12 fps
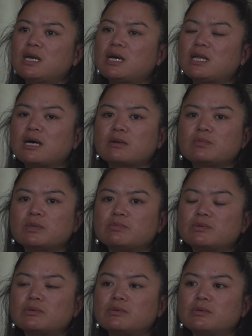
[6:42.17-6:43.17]
a lot of
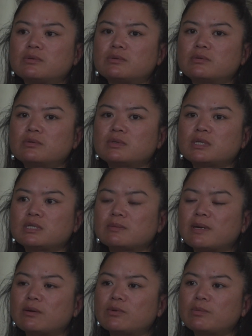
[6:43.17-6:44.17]
people in
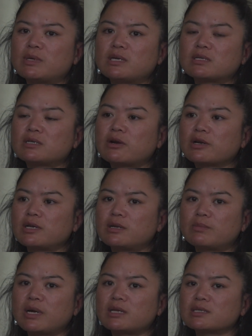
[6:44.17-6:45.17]
Tibet were being
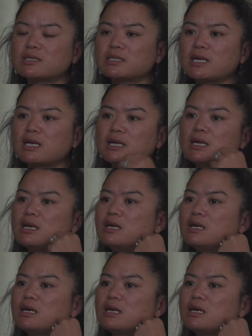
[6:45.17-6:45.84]
targeted by the state.